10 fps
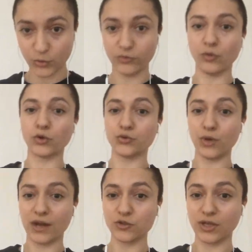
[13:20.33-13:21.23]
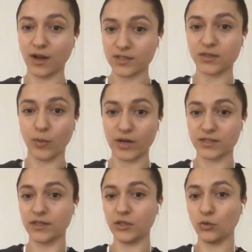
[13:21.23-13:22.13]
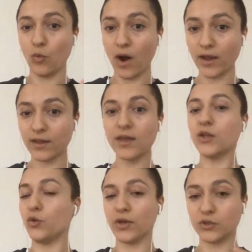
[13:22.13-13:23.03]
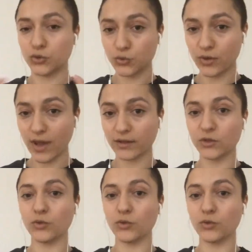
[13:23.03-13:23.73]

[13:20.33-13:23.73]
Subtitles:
So if you want to actually customize the UI, you can do that.